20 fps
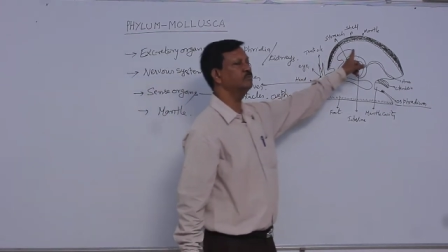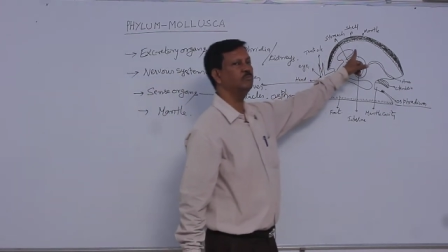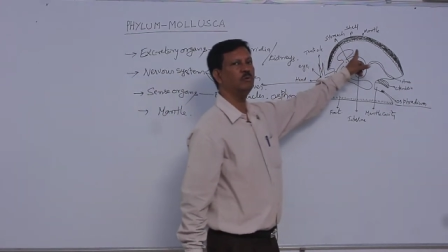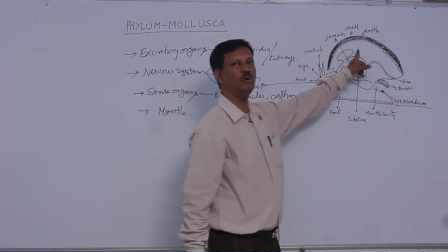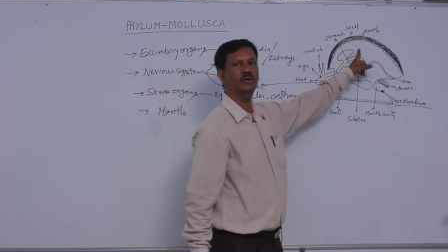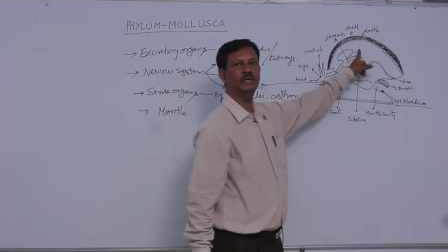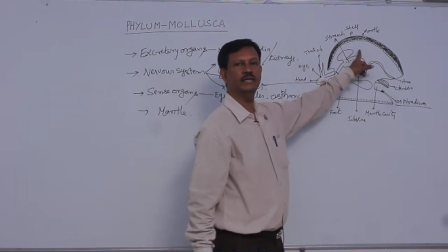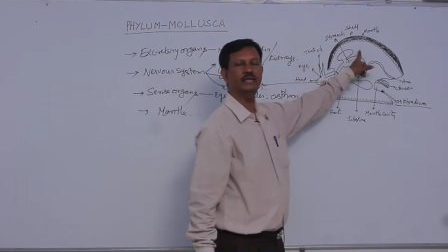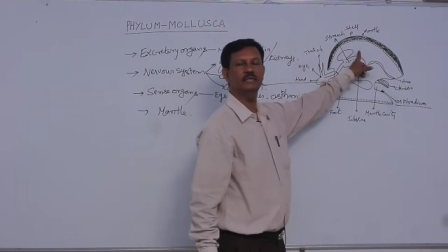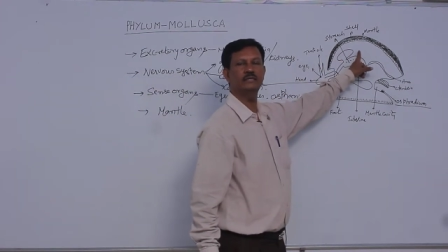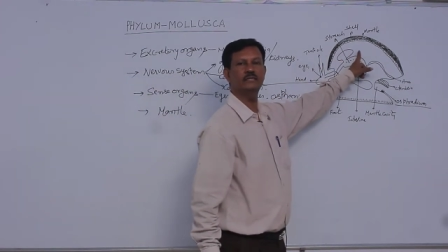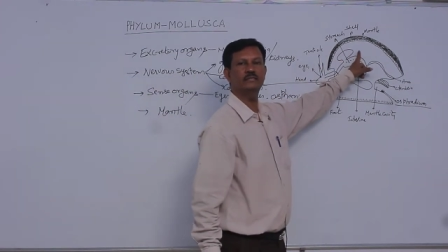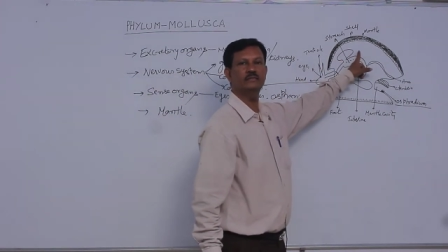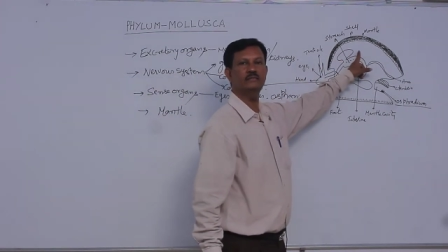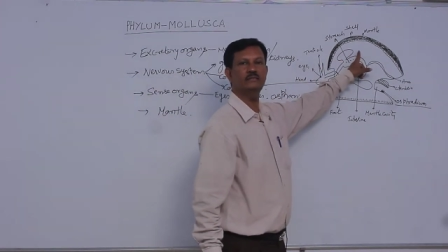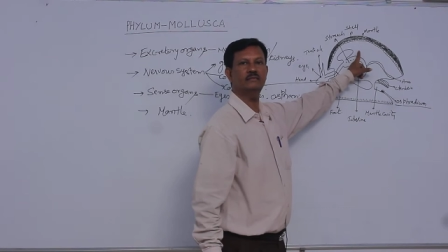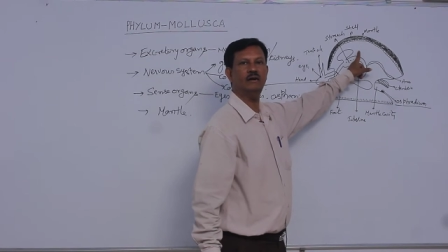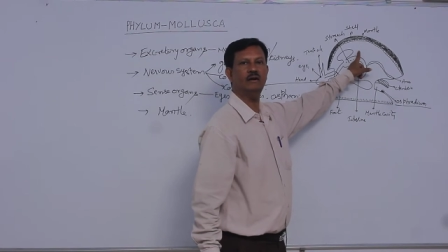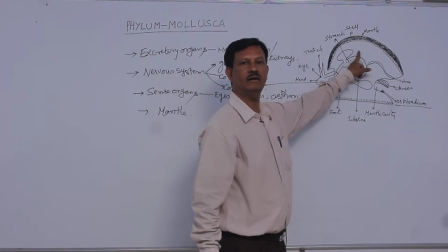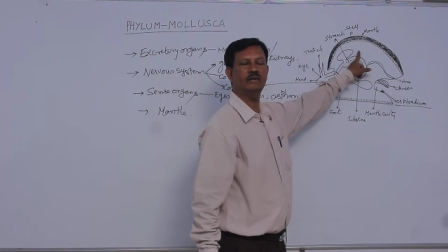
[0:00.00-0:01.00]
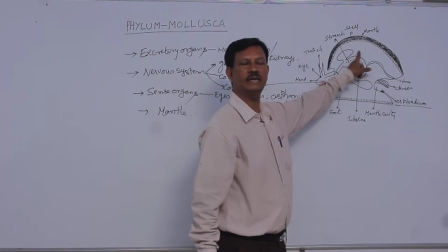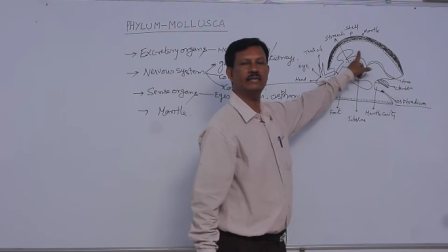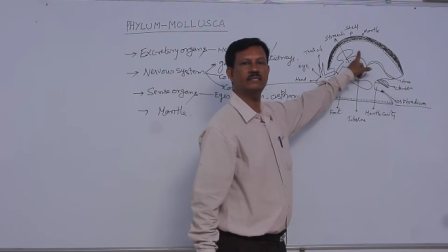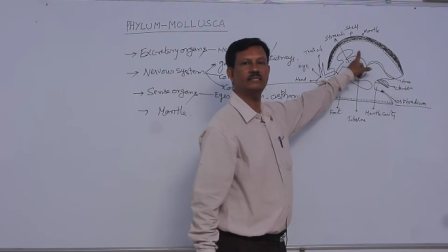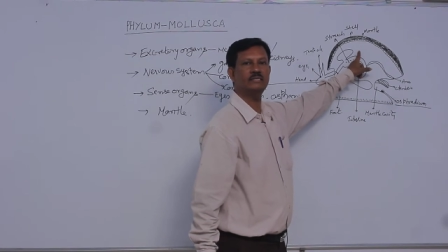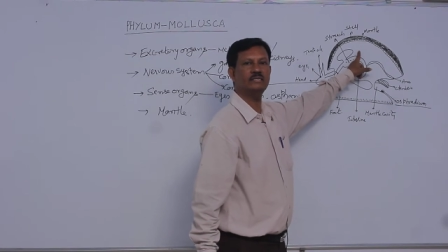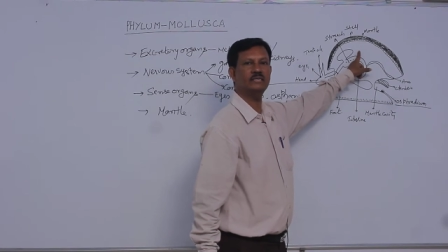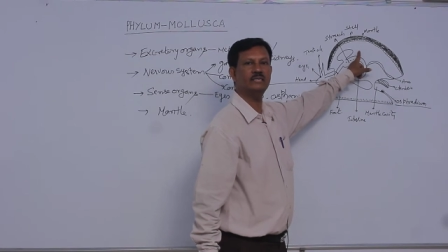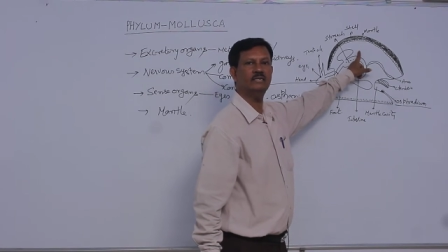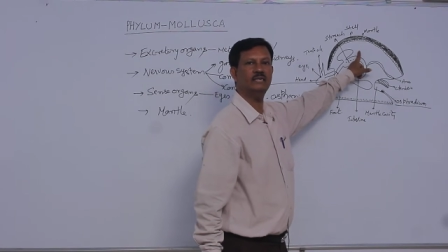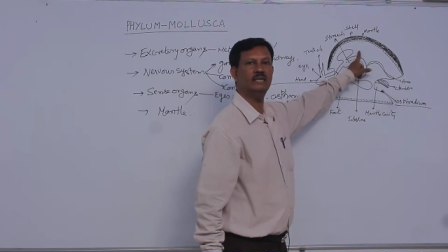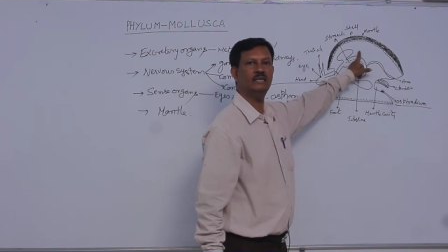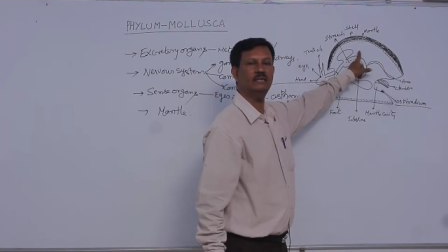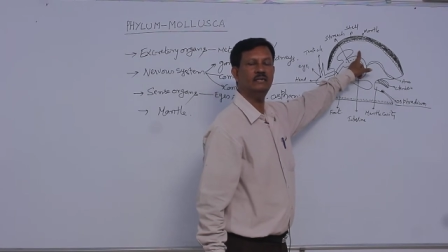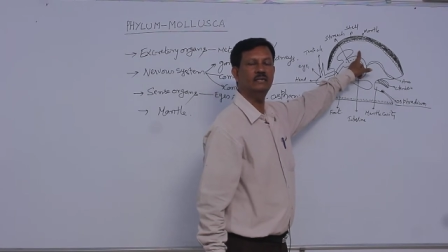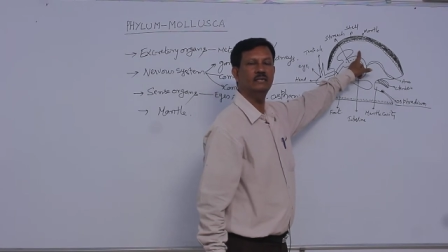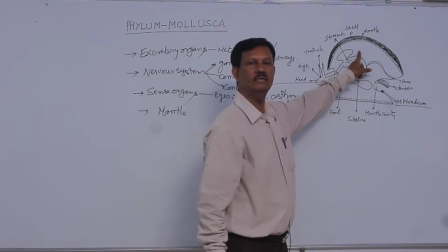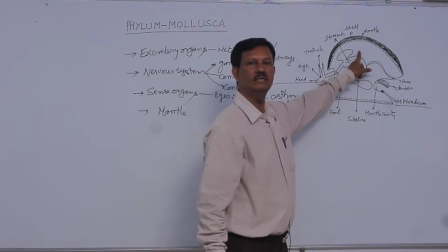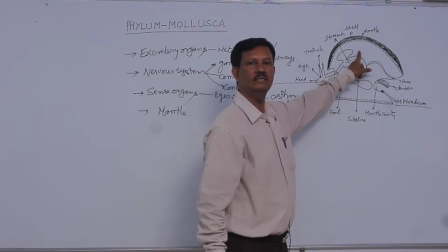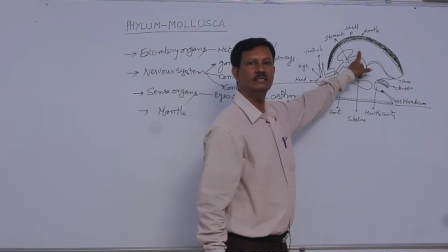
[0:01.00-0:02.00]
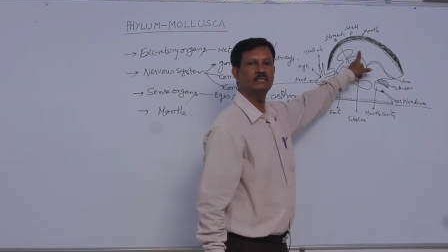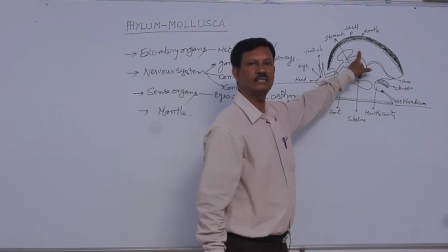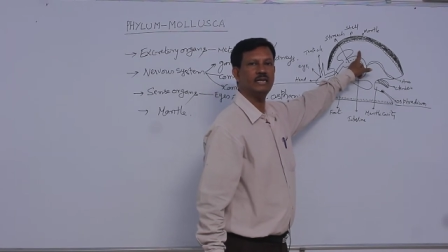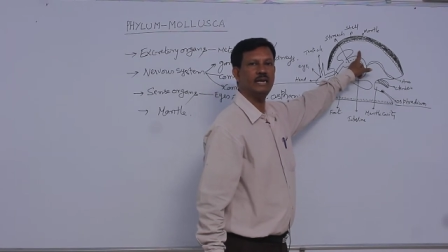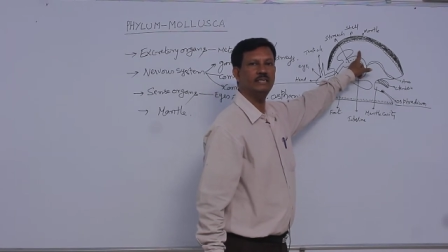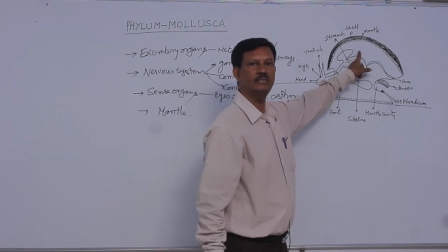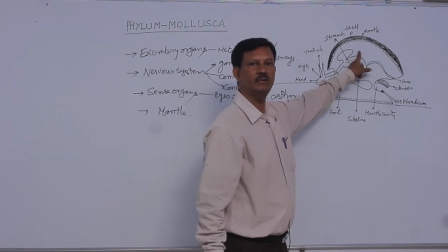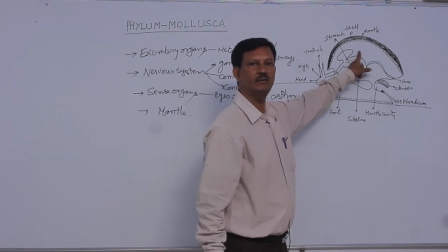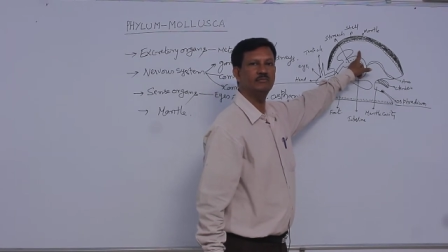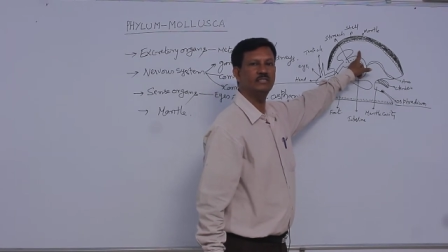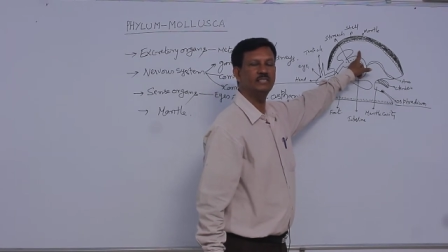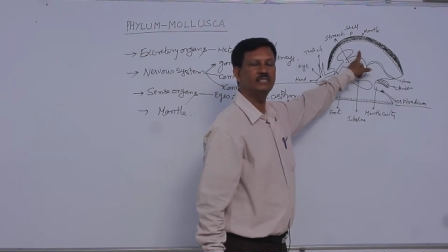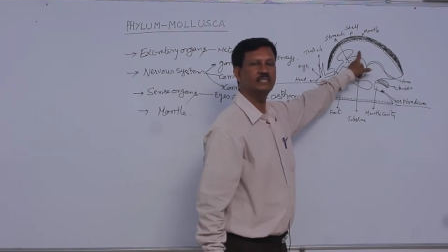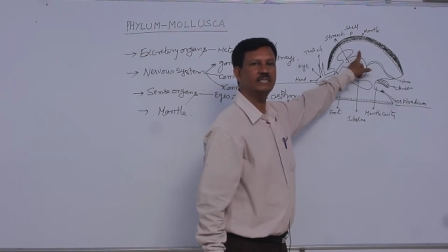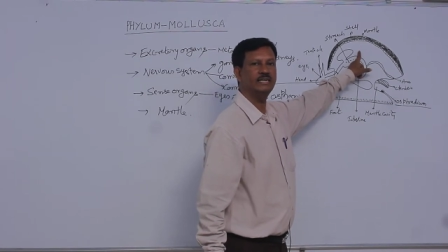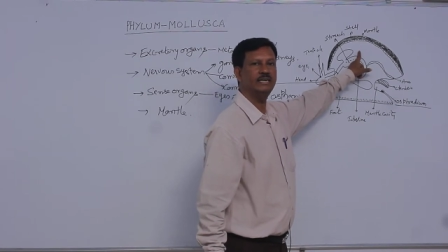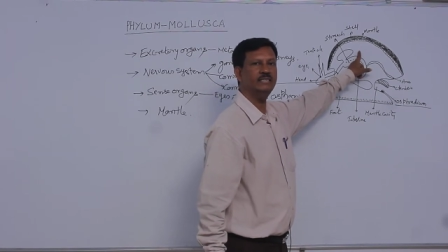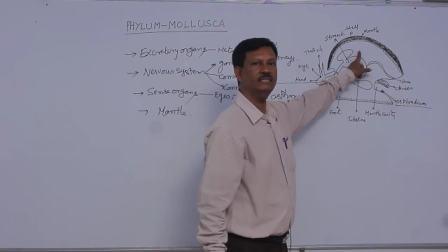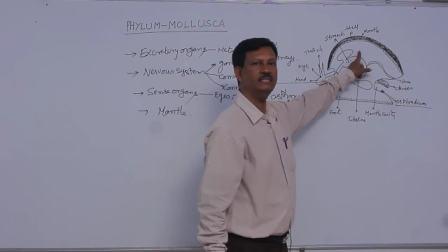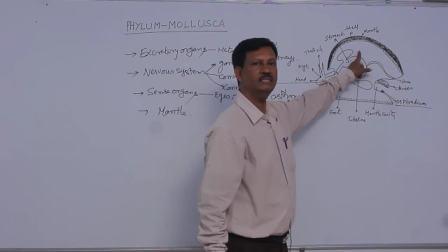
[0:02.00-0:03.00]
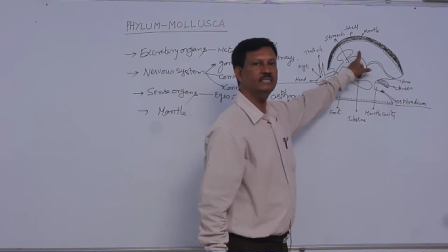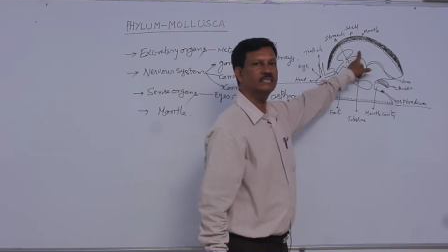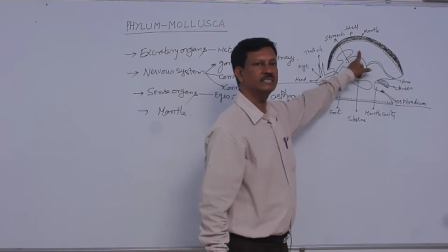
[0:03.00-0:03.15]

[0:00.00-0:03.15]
body or external side of the skin